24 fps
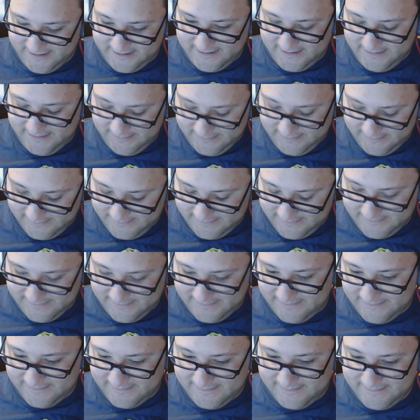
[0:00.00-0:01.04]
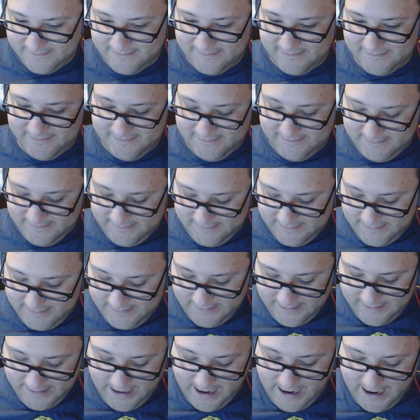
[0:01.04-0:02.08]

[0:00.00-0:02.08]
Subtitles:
I've never heard of that.